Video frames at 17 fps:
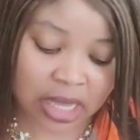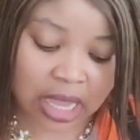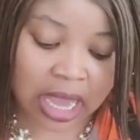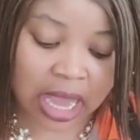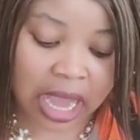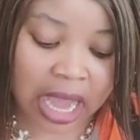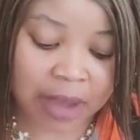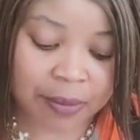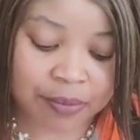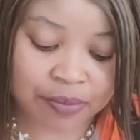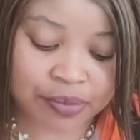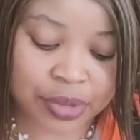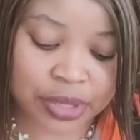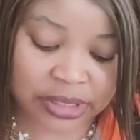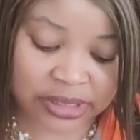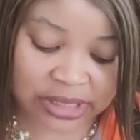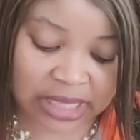and
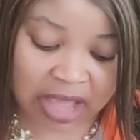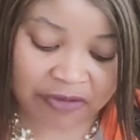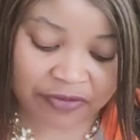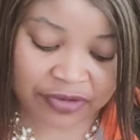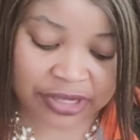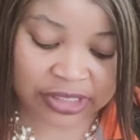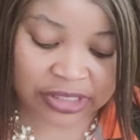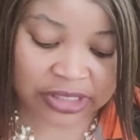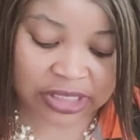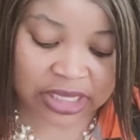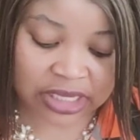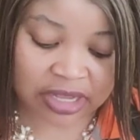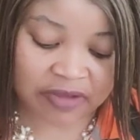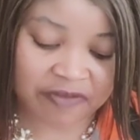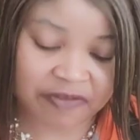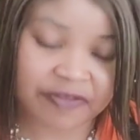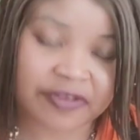mix everything
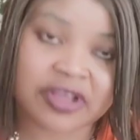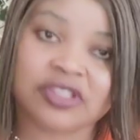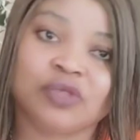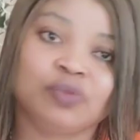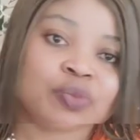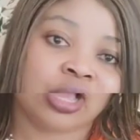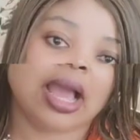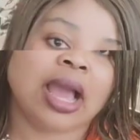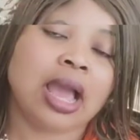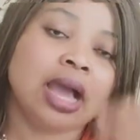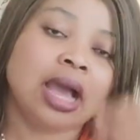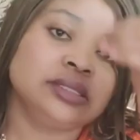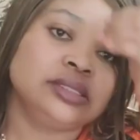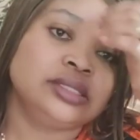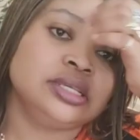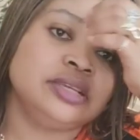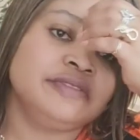in phase B, add
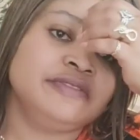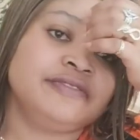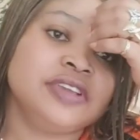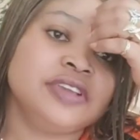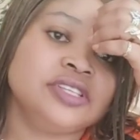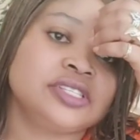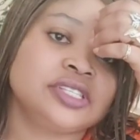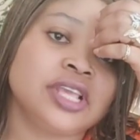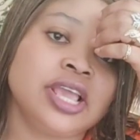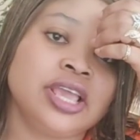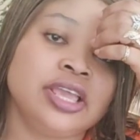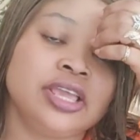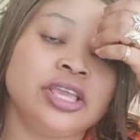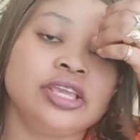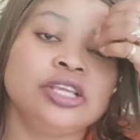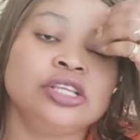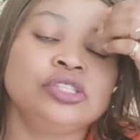the phase
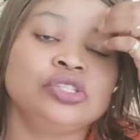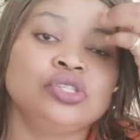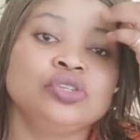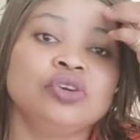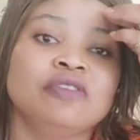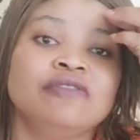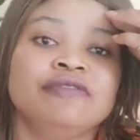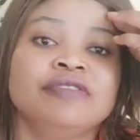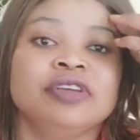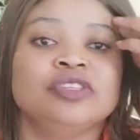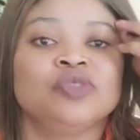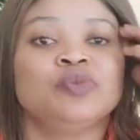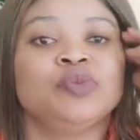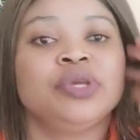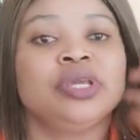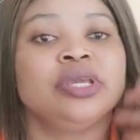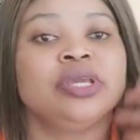A into your phase
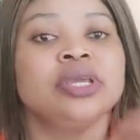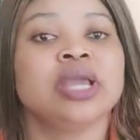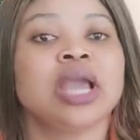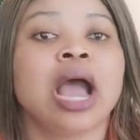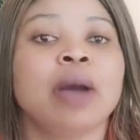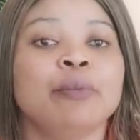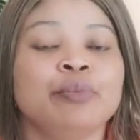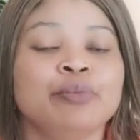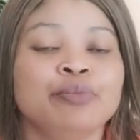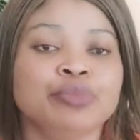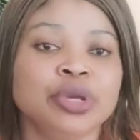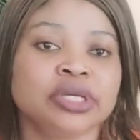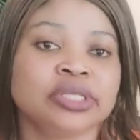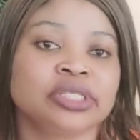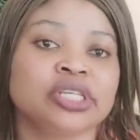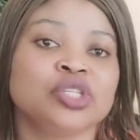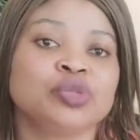B and
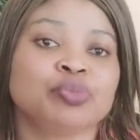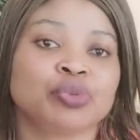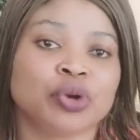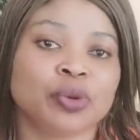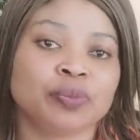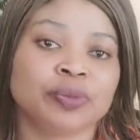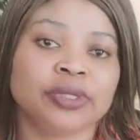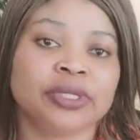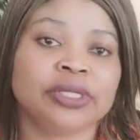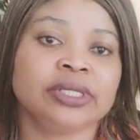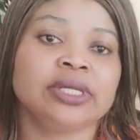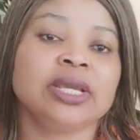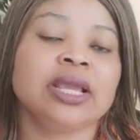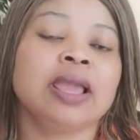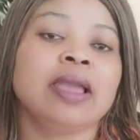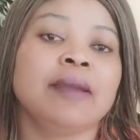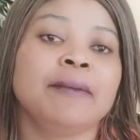mix it properly.
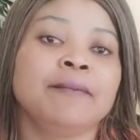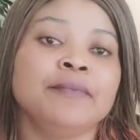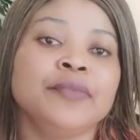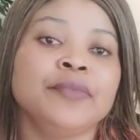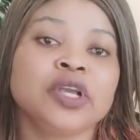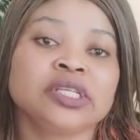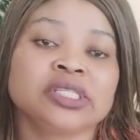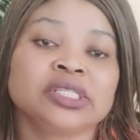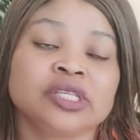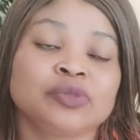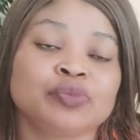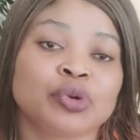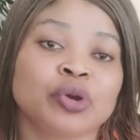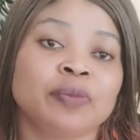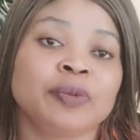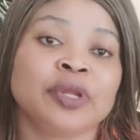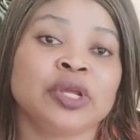Mix it
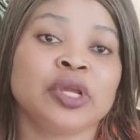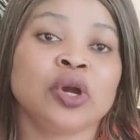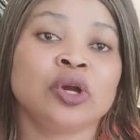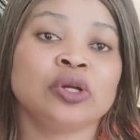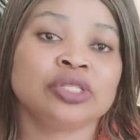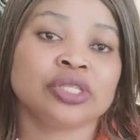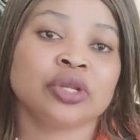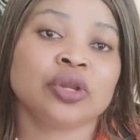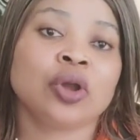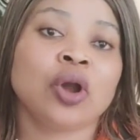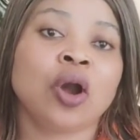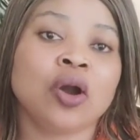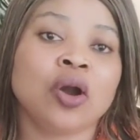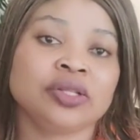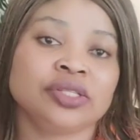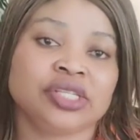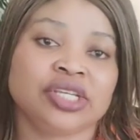properly until
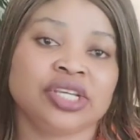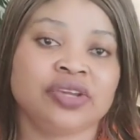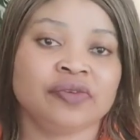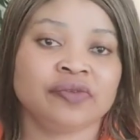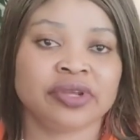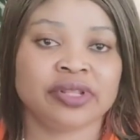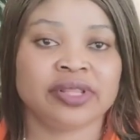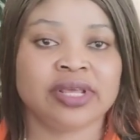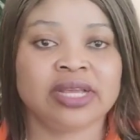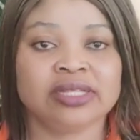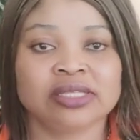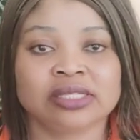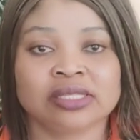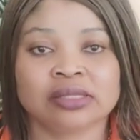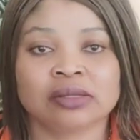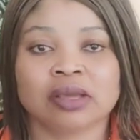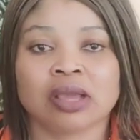all the
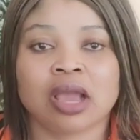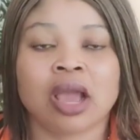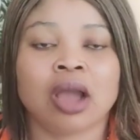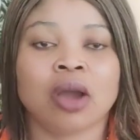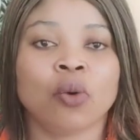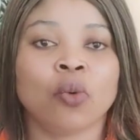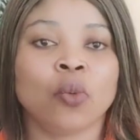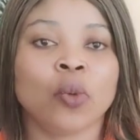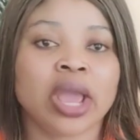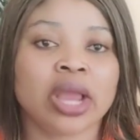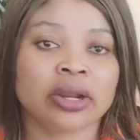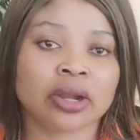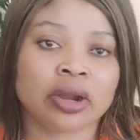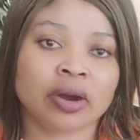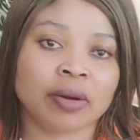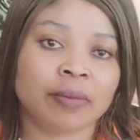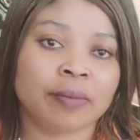ingredients are well
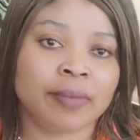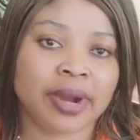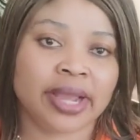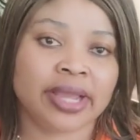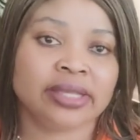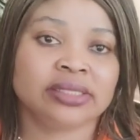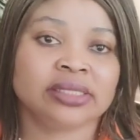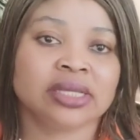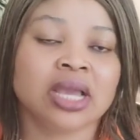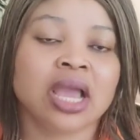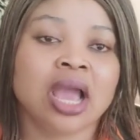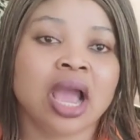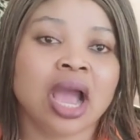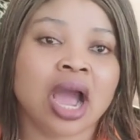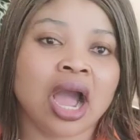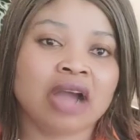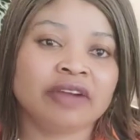combined.
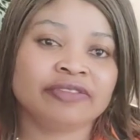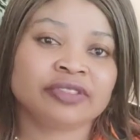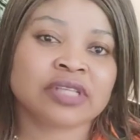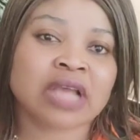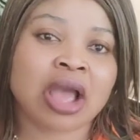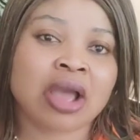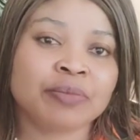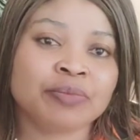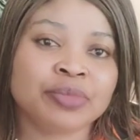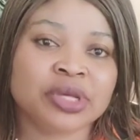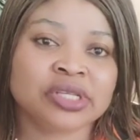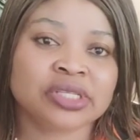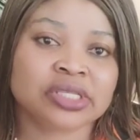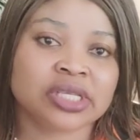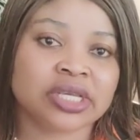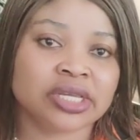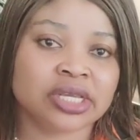After
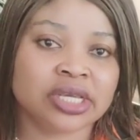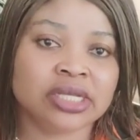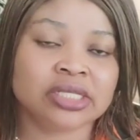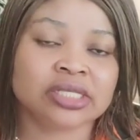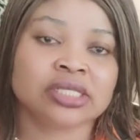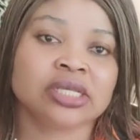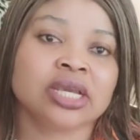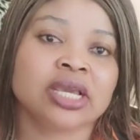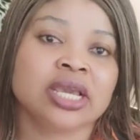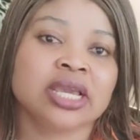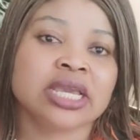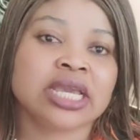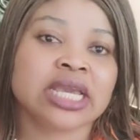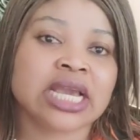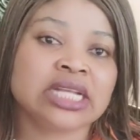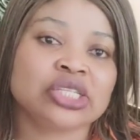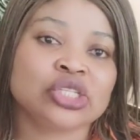mixing it,
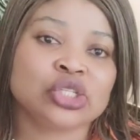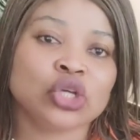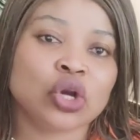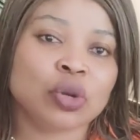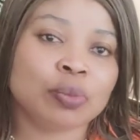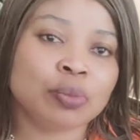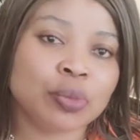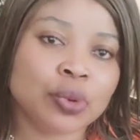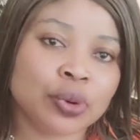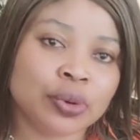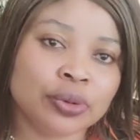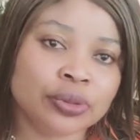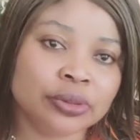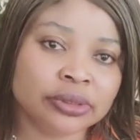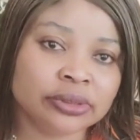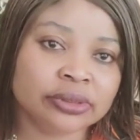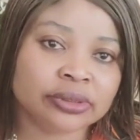get your
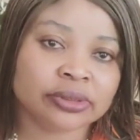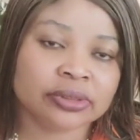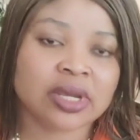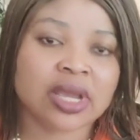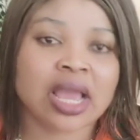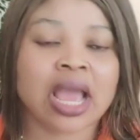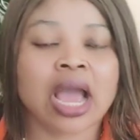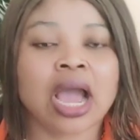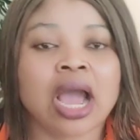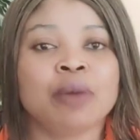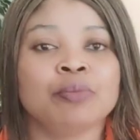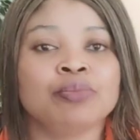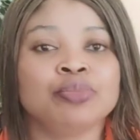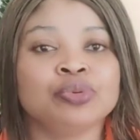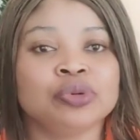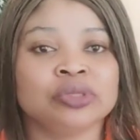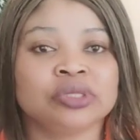mold and
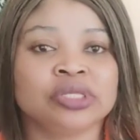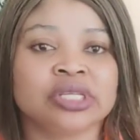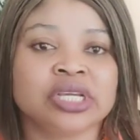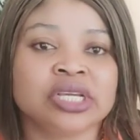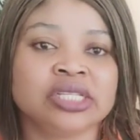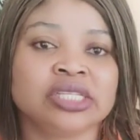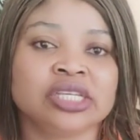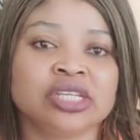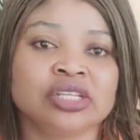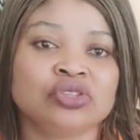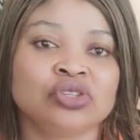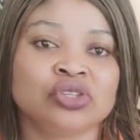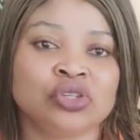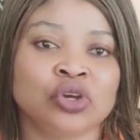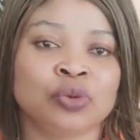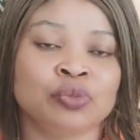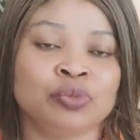put it into
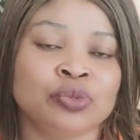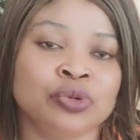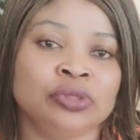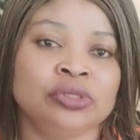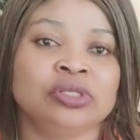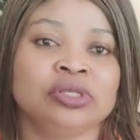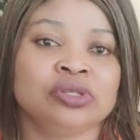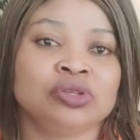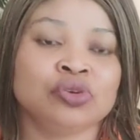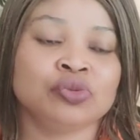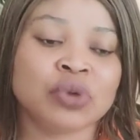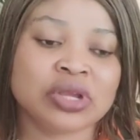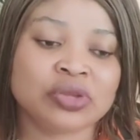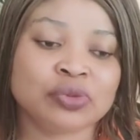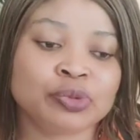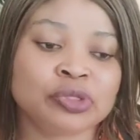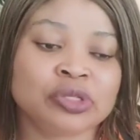your mold. When
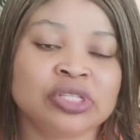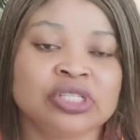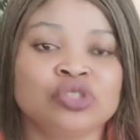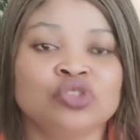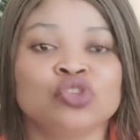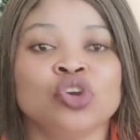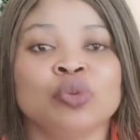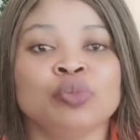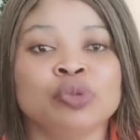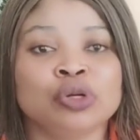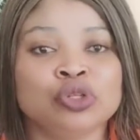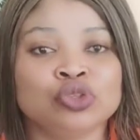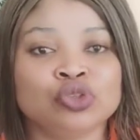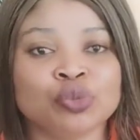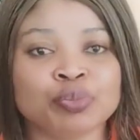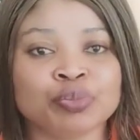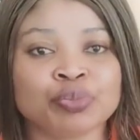you put it into your mold,
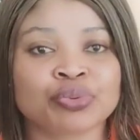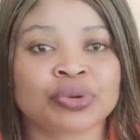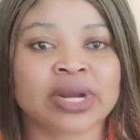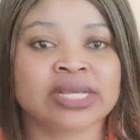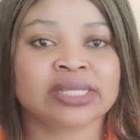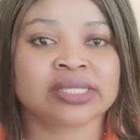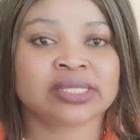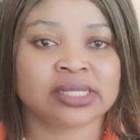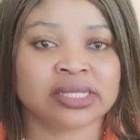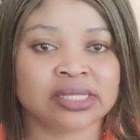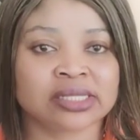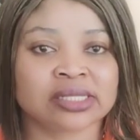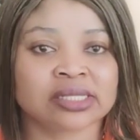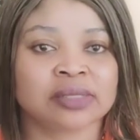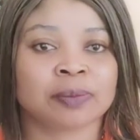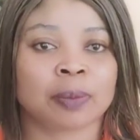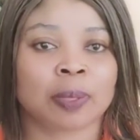you press it.
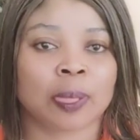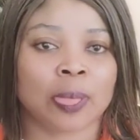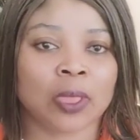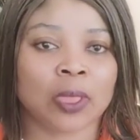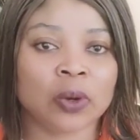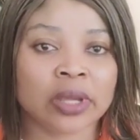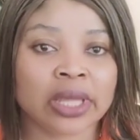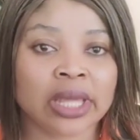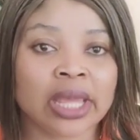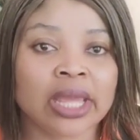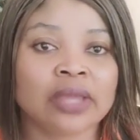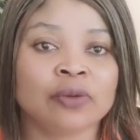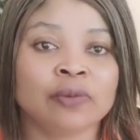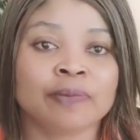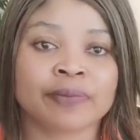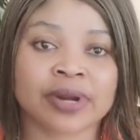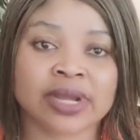Okay, you
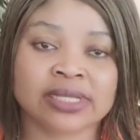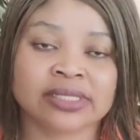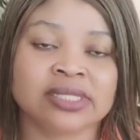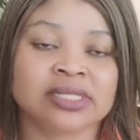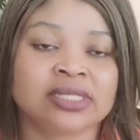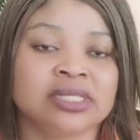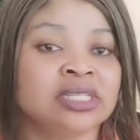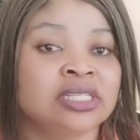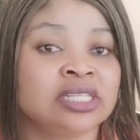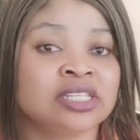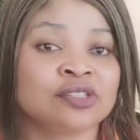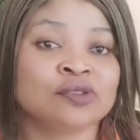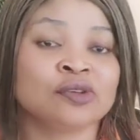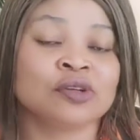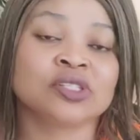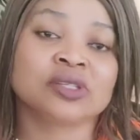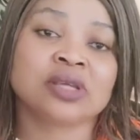press it. This is
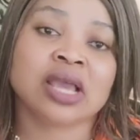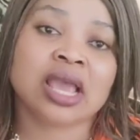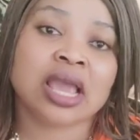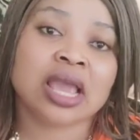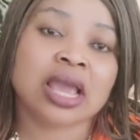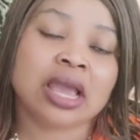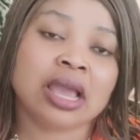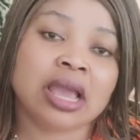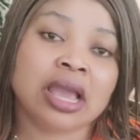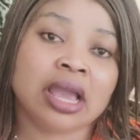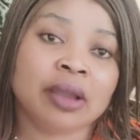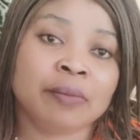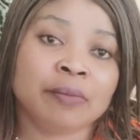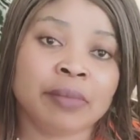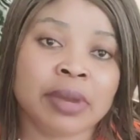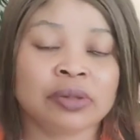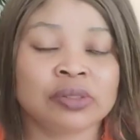not
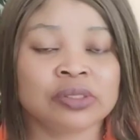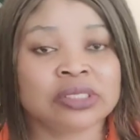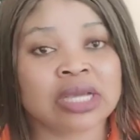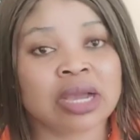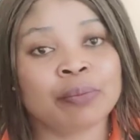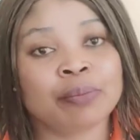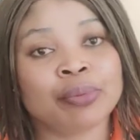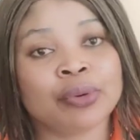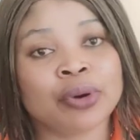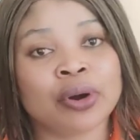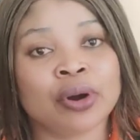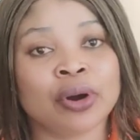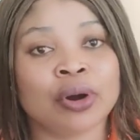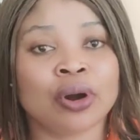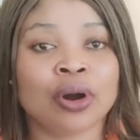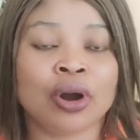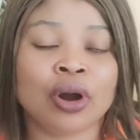melt and
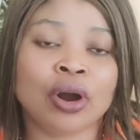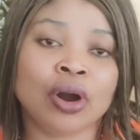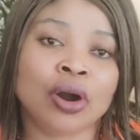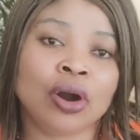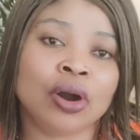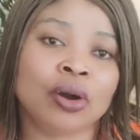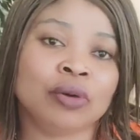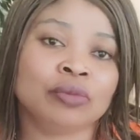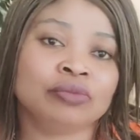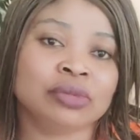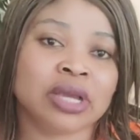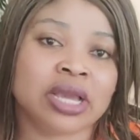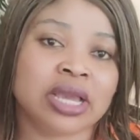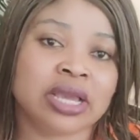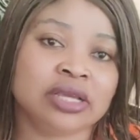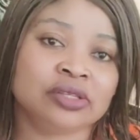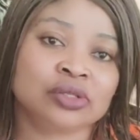pour or
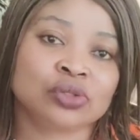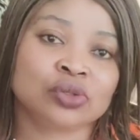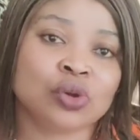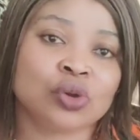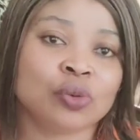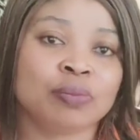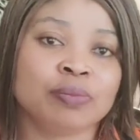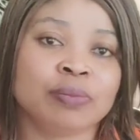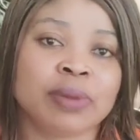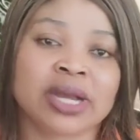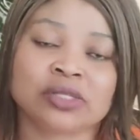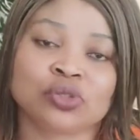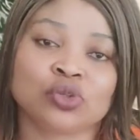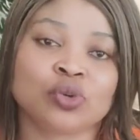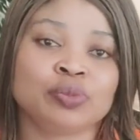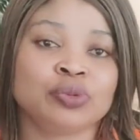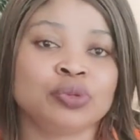soap, bar
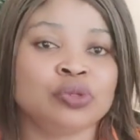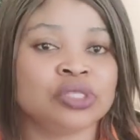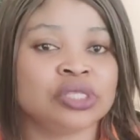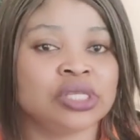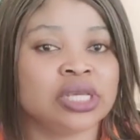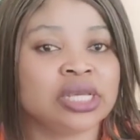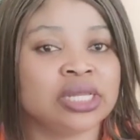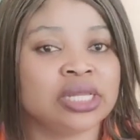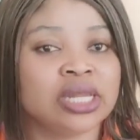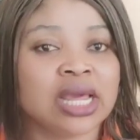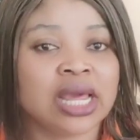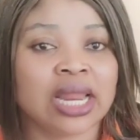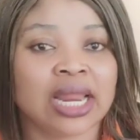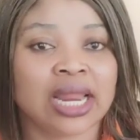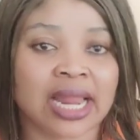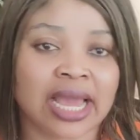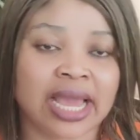soap using
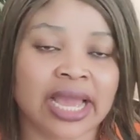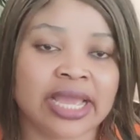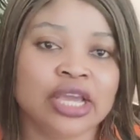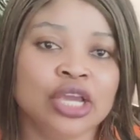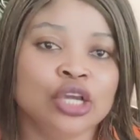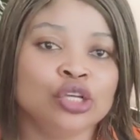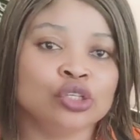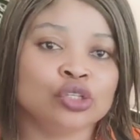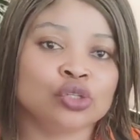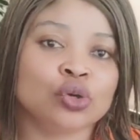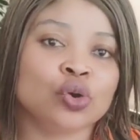lye. So